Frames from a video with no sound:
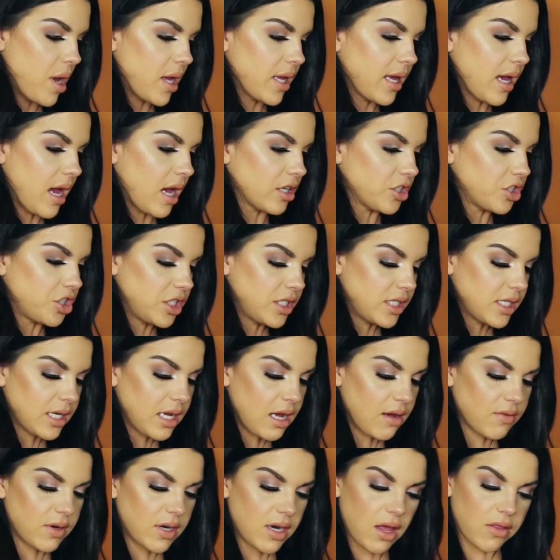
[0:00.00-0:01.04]
But yeah, she did
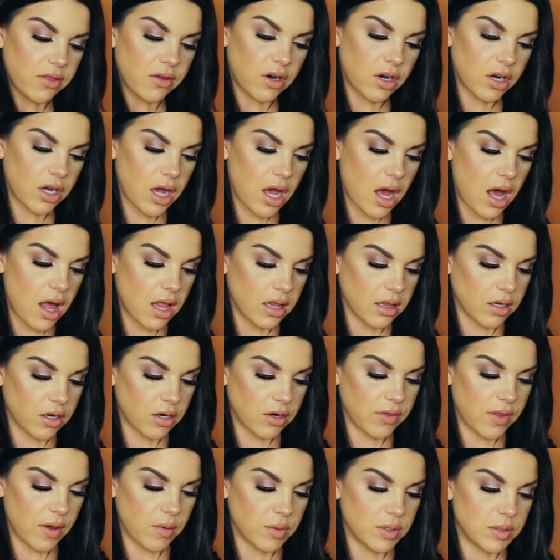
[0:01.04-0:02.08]
have another
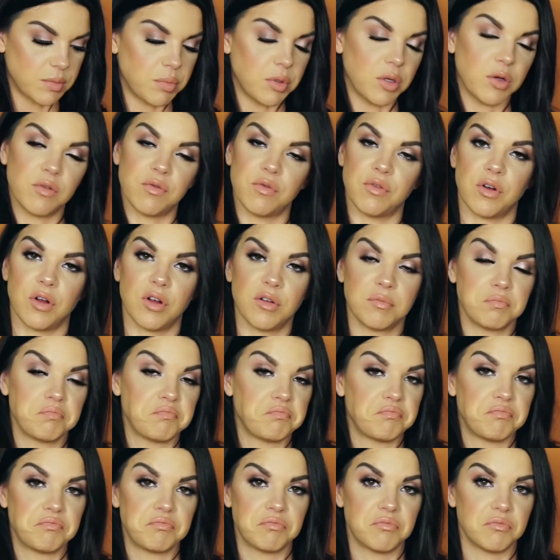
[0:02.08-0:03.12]
color that was
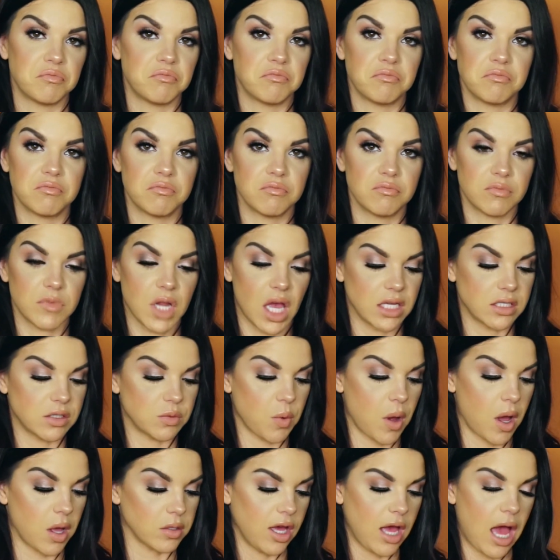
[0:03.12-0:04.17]
beautiful as
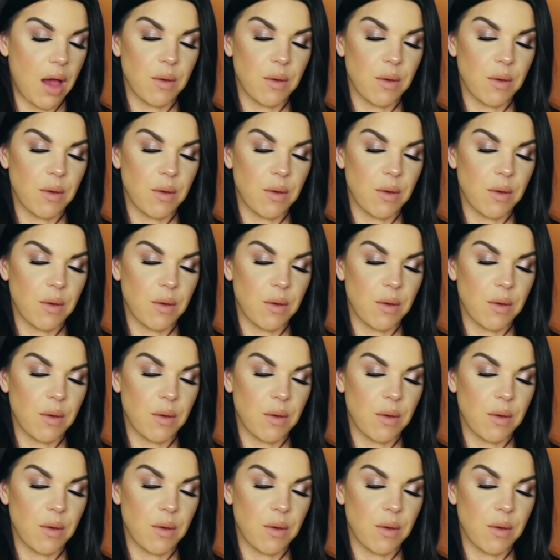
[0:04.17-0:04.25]
well.